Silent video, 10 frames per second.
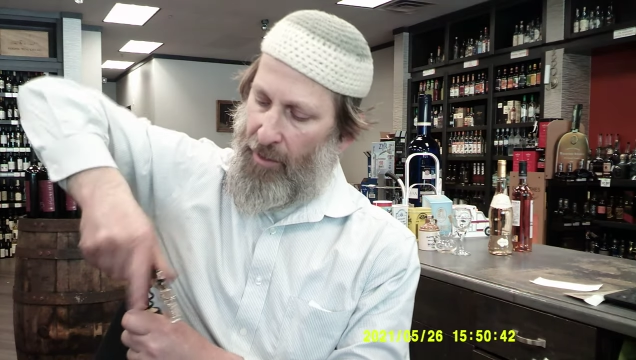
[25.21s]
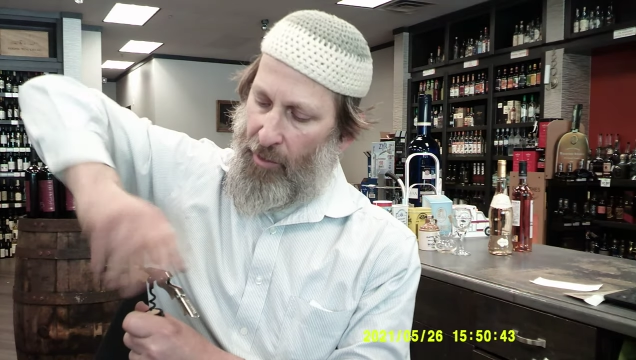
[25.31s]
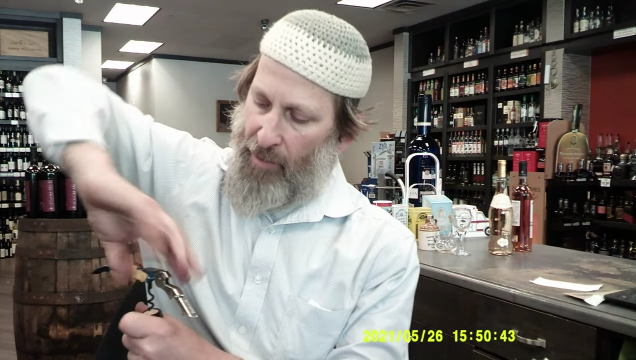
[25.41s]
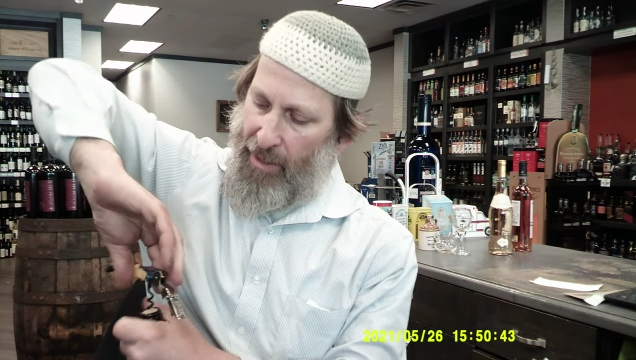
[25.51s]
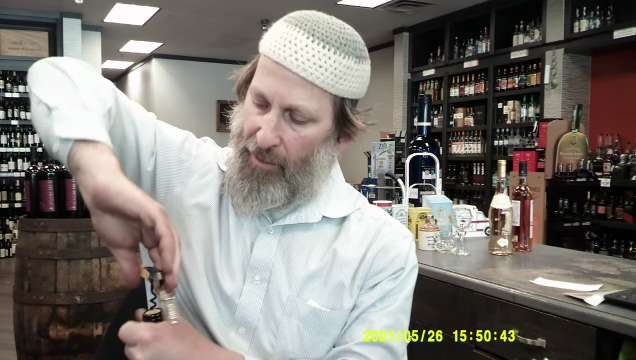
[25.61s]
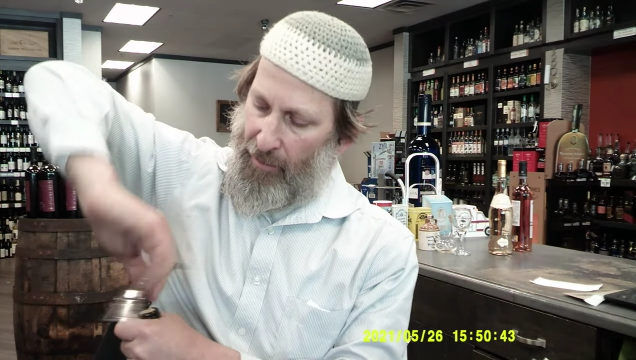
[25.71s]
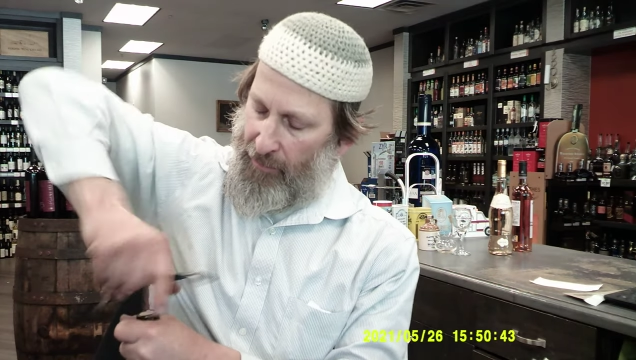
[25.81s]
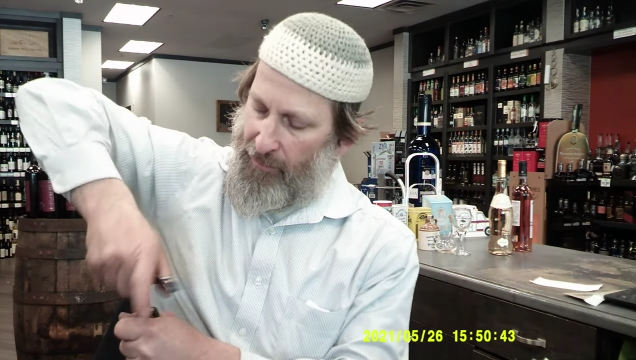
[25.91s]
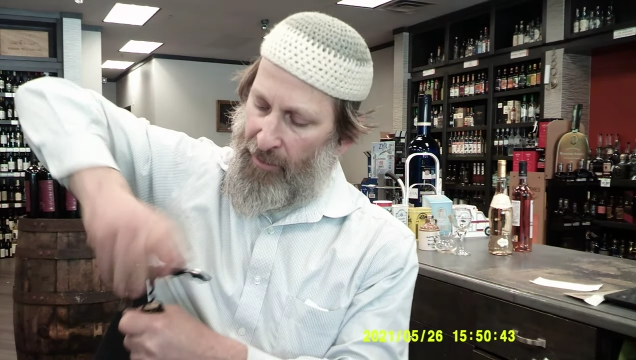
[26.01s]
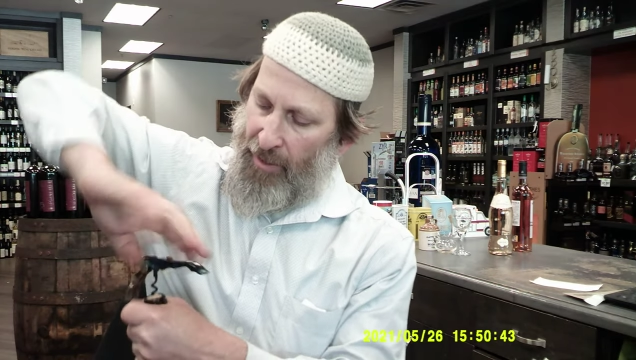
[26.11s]
a writer,
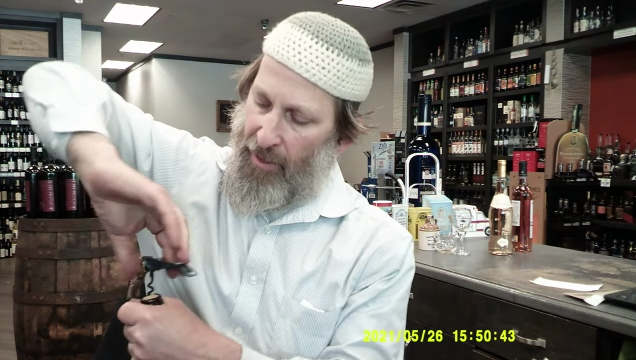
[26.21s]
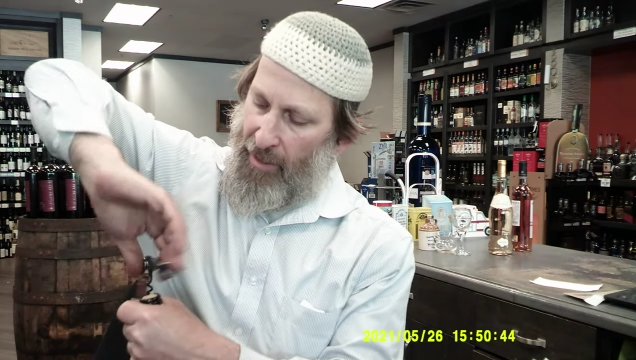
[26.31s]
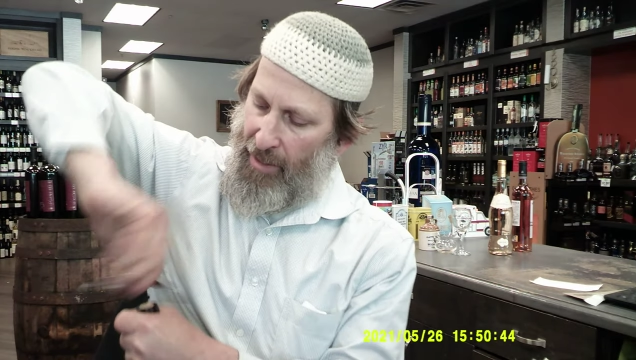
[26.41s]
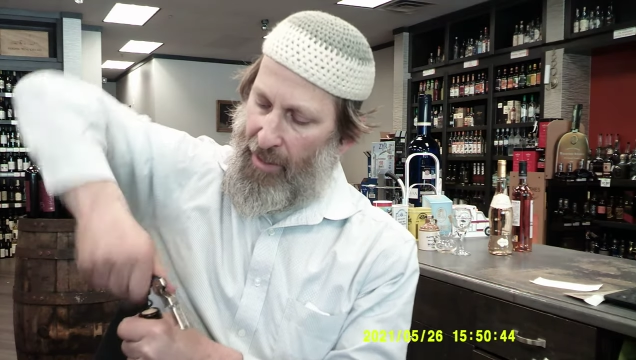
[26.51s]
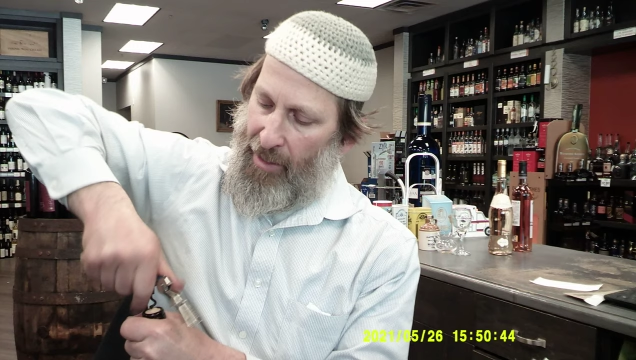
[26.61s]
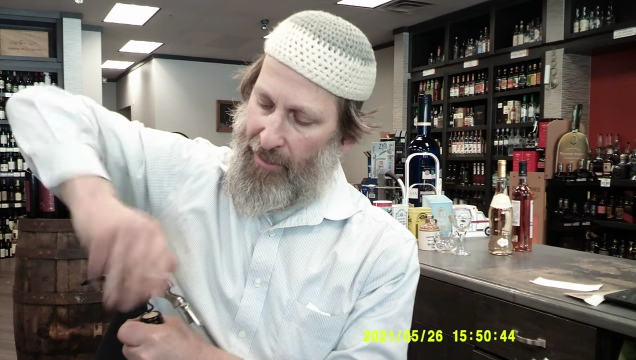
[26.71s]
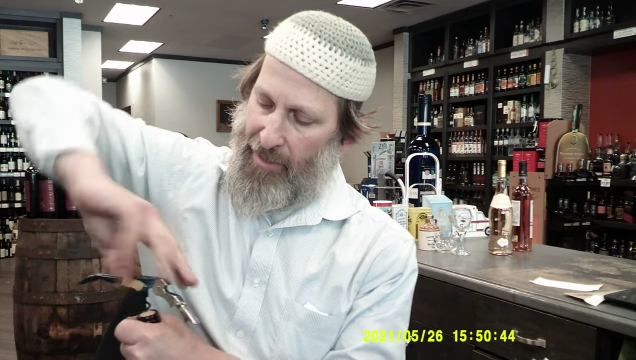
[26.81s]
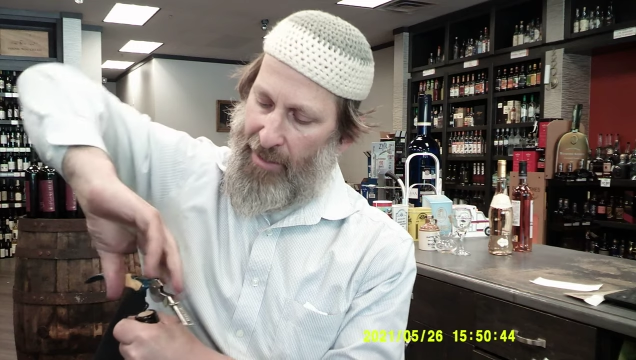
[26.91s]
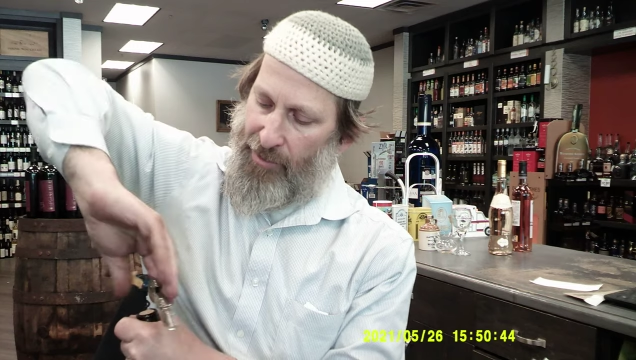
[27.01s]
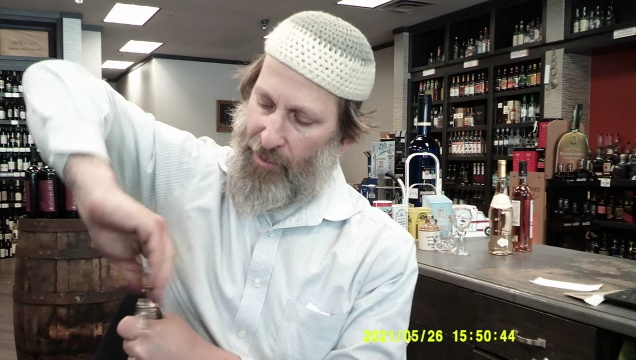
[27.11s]
a
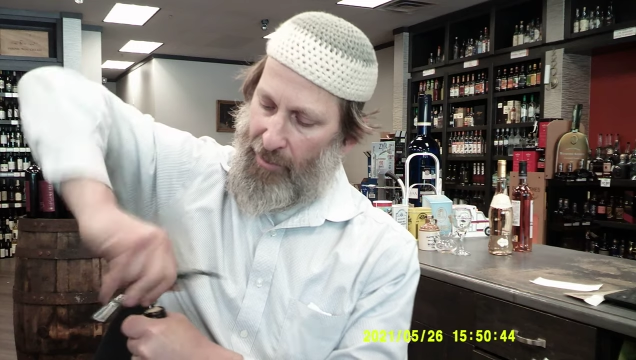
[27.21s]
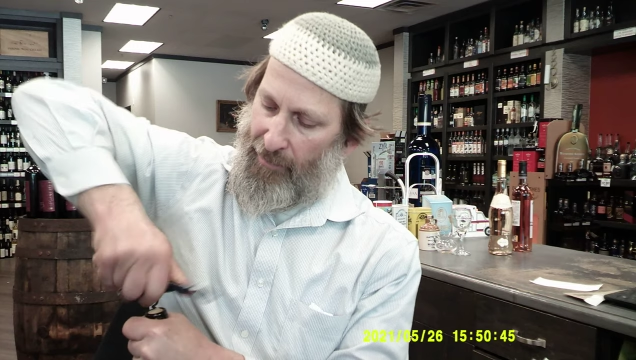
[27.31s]
dancer,